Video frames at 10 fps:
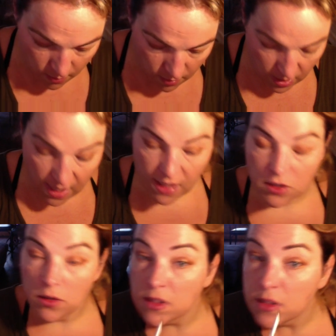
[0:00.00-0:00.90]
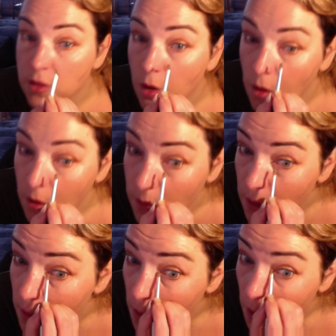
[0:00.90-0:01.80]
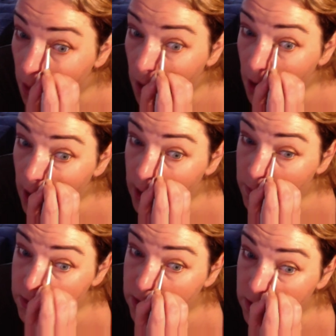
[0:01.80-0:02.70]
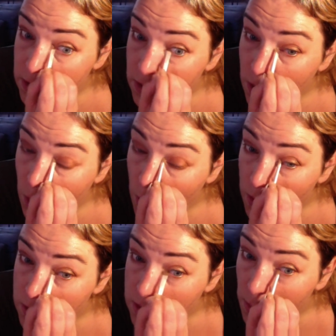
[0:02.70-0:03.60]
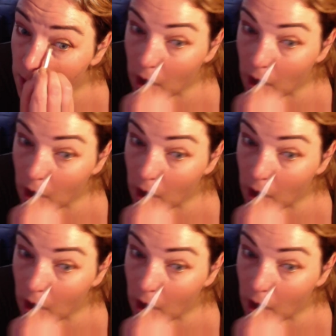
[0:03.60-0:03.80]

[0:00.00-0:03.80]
Candle, it's called. And I'm just going to do the corners of my